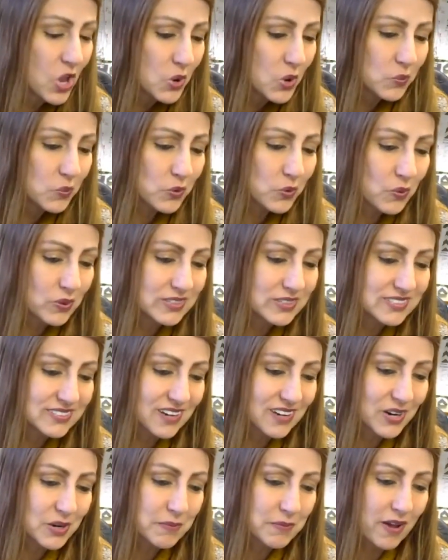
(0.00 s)
We're going to
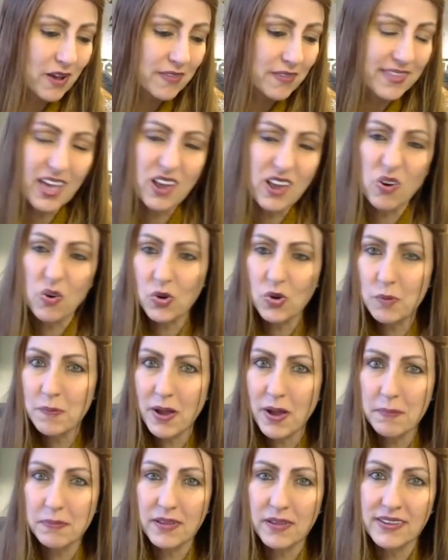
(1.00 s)
talk about that oil
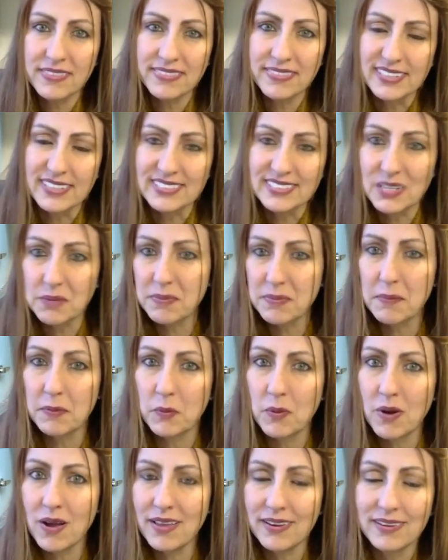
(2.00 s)
pipeline that some people
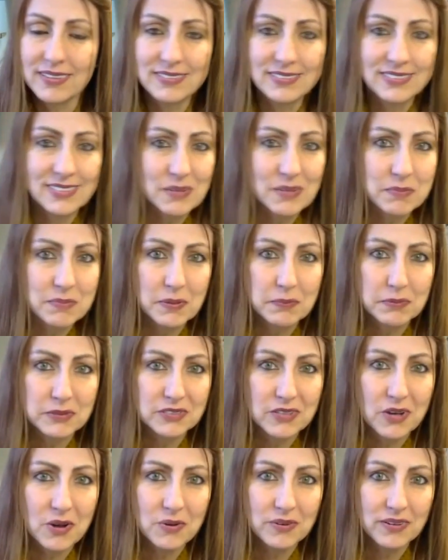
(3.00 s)
want and some people
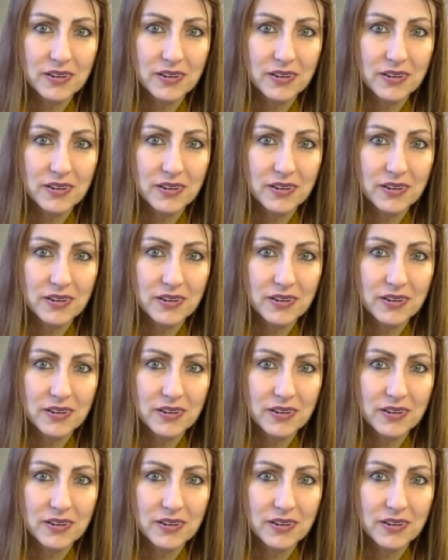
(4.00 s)
don't.